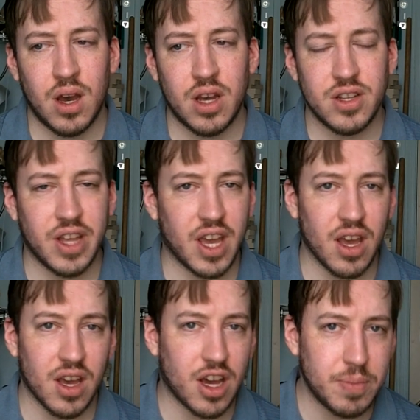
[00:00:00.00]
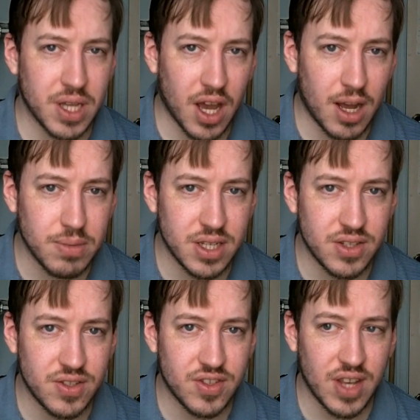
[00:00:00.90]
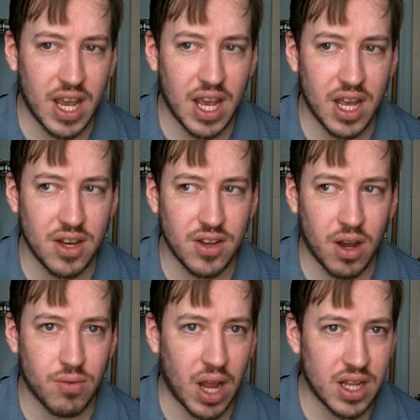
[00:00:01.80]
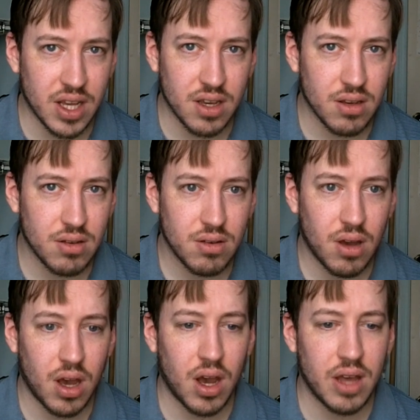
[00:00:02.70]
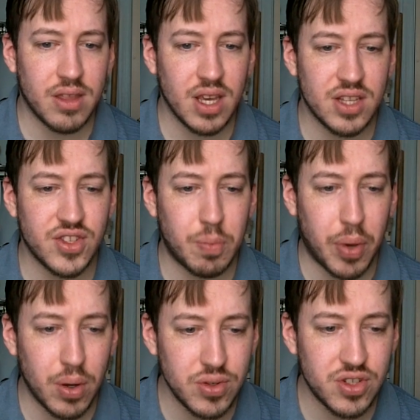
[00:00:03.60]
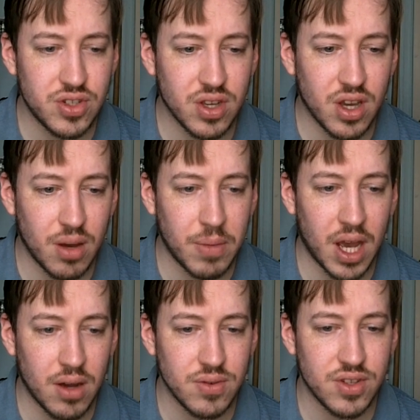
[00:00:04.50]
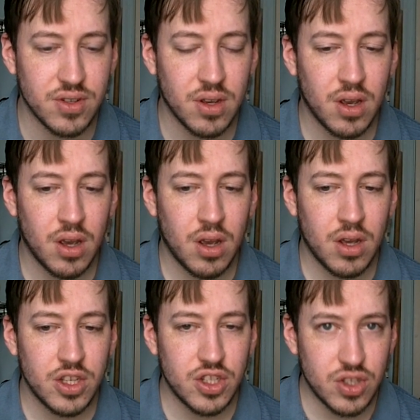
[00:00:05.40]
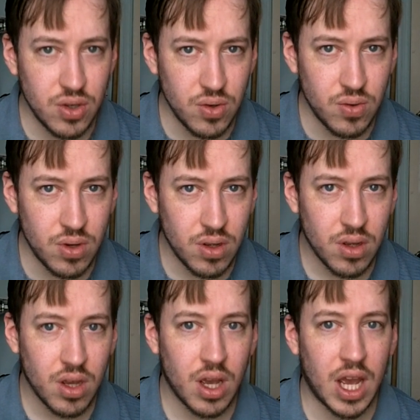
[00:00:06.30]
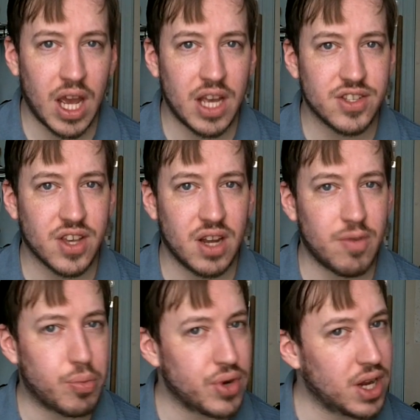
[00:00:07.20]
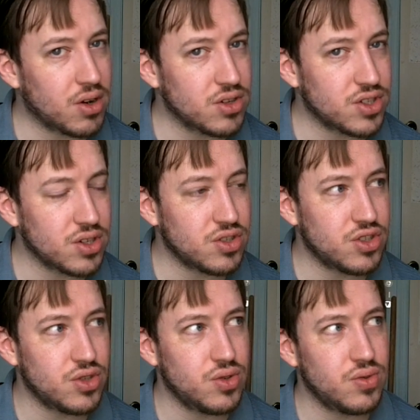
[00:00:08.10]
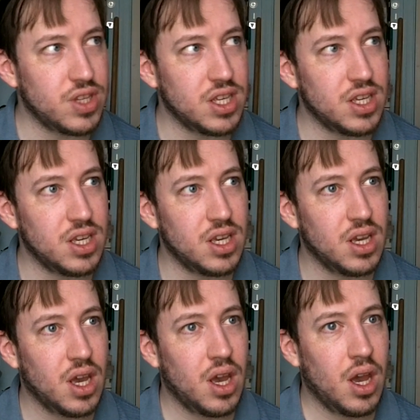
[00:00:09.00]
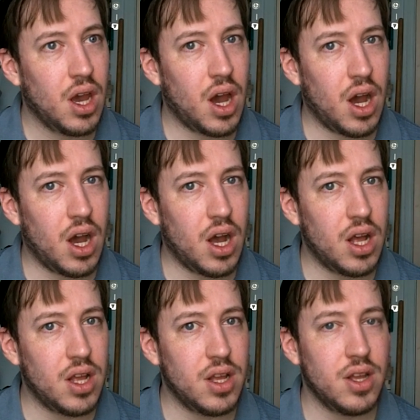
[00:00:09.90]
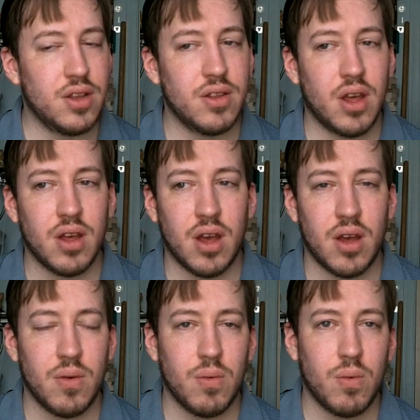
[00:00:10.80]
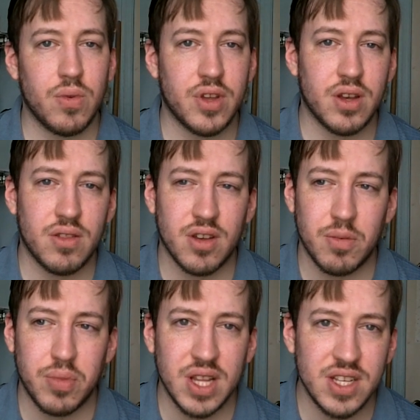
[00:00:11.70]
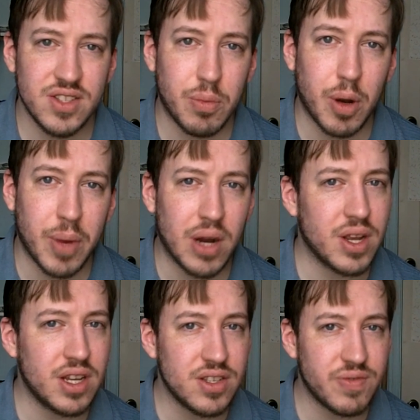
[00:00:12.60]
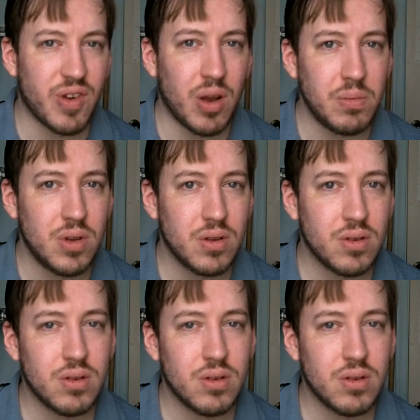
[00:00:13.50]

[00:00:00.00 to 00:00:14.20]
uh, like a, a couple of goblins and a relic. Uh, I think it's supposed to come out soon as kind of a precursor to the uh, uh, the the place the barbarian is from.